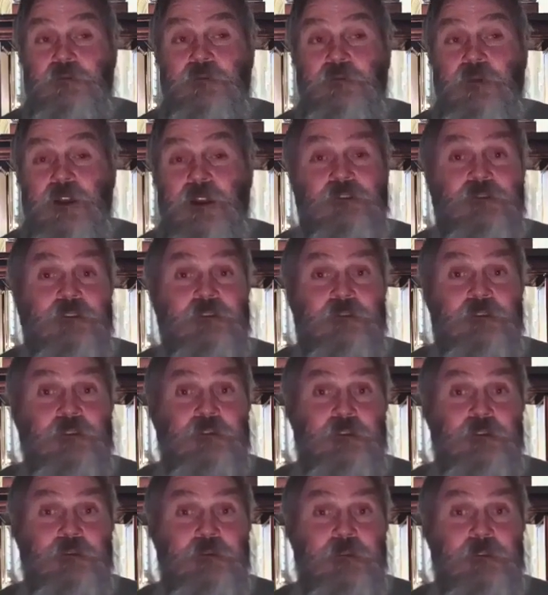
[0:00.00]
well, I, I was
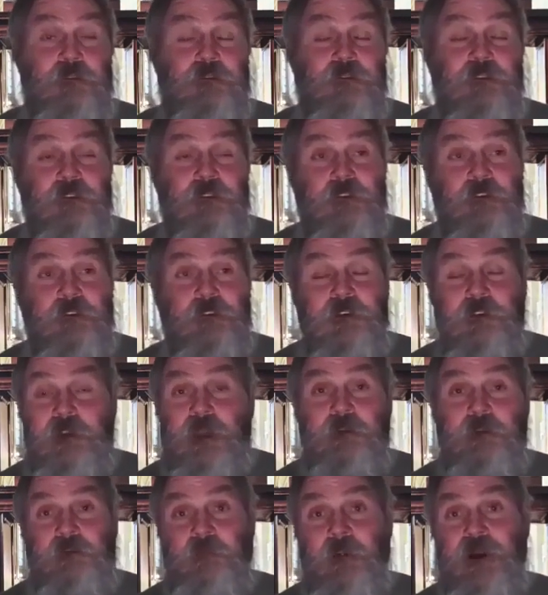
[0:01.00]
quite certain who he was.
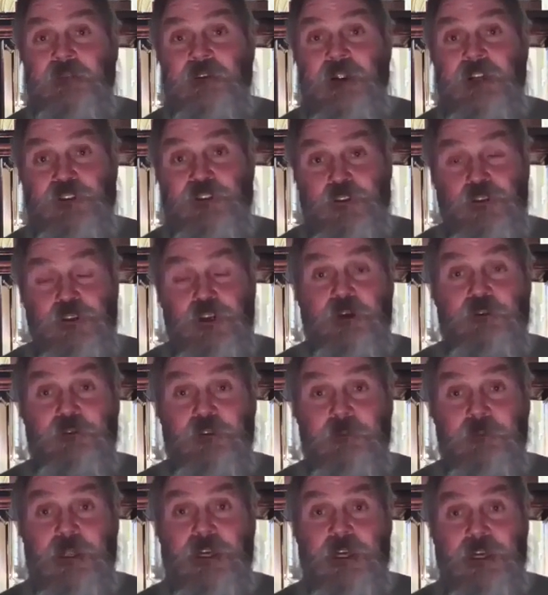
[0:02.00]
As a matter of
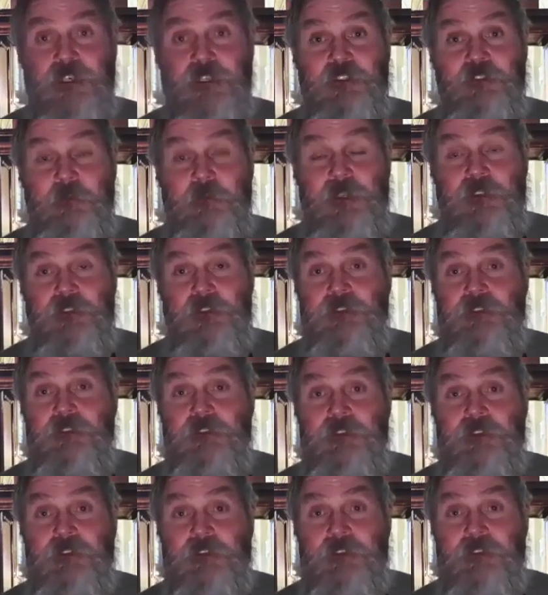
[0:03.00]
fact, you know the minute
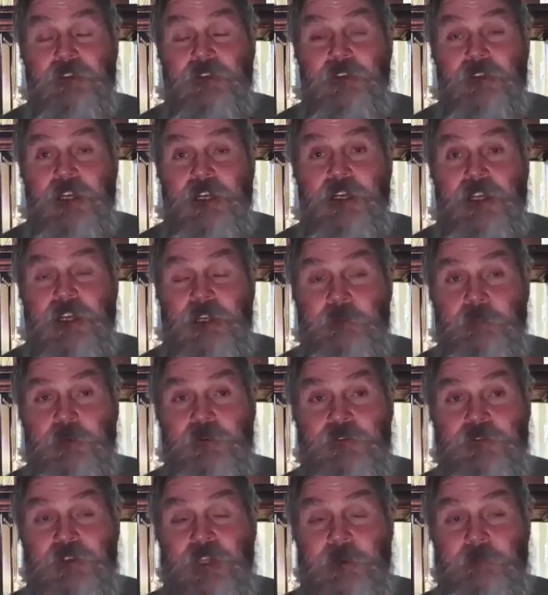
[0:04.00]
he speaks to you.
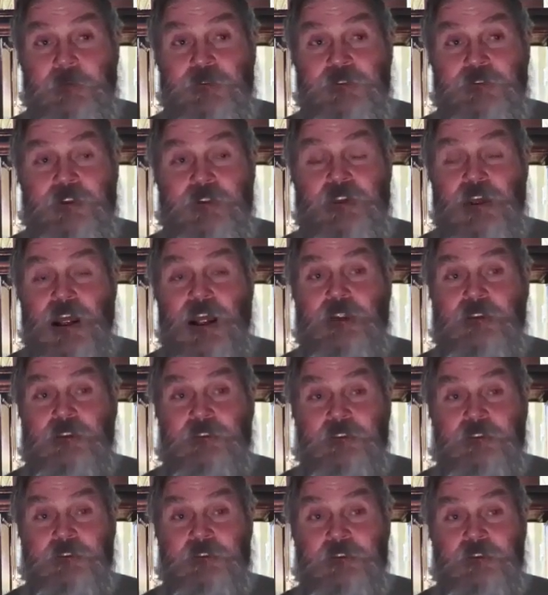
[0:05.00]
He, he puts he
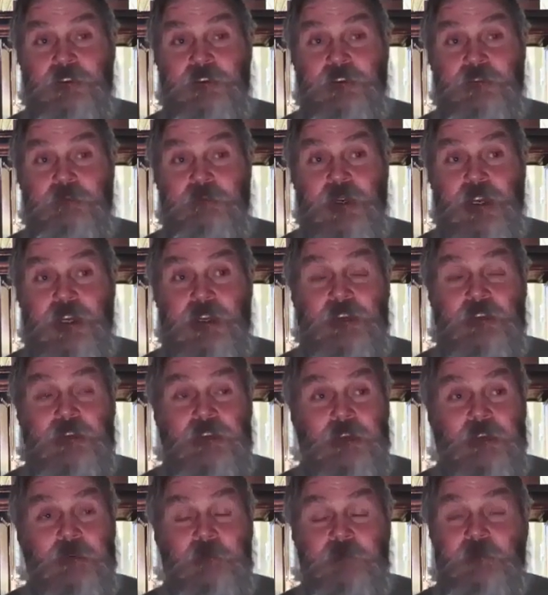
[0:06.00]
puts the knowledge into
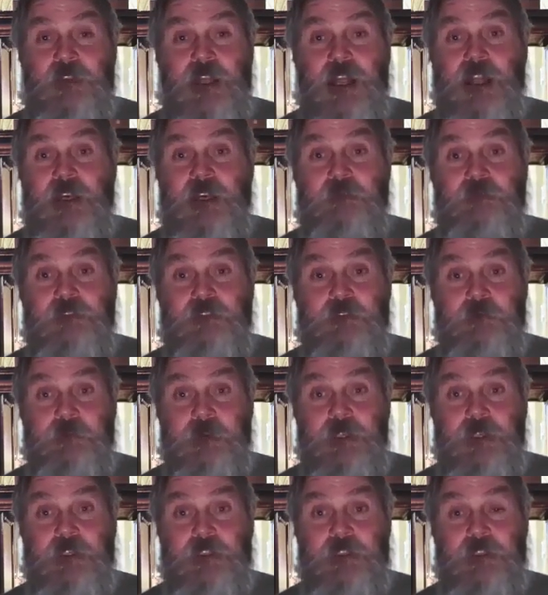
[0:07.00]
your mind
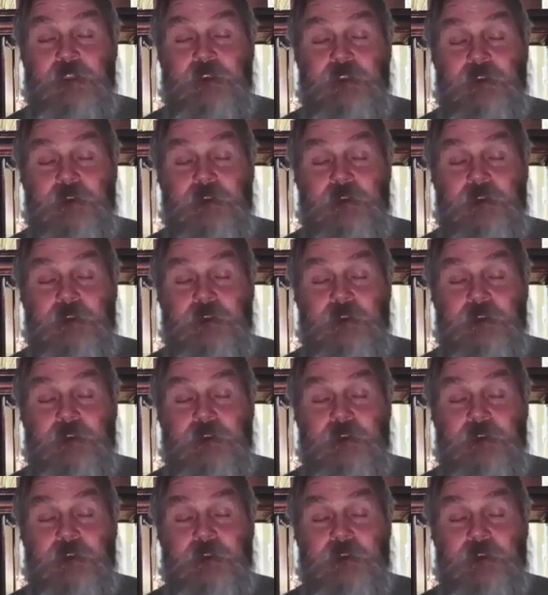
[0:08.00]
without even